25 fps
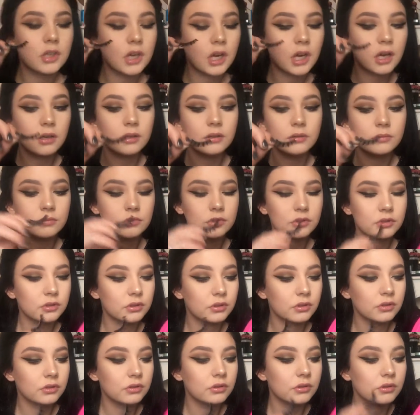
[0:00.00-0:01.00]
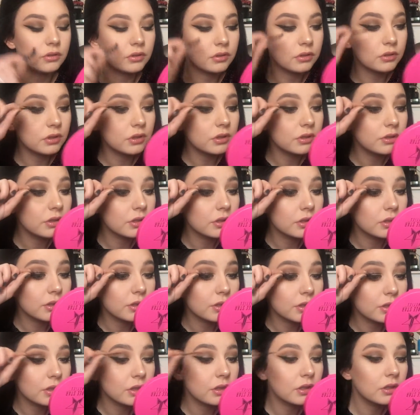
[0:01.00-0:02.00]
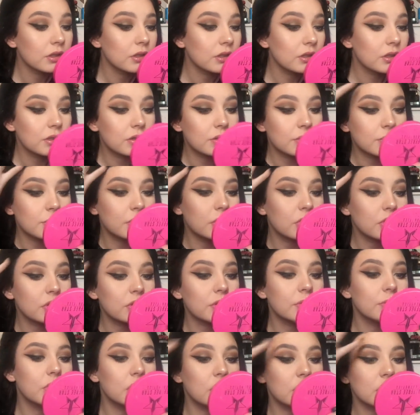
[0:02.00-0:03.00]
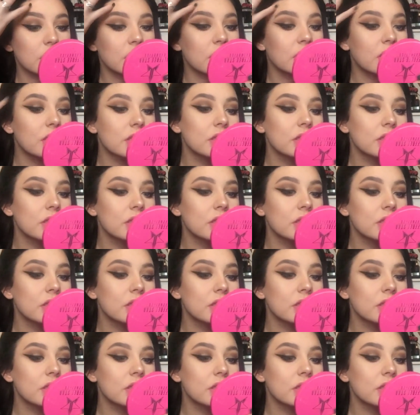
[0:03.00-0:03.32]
Now I'm just gonna go and put them on.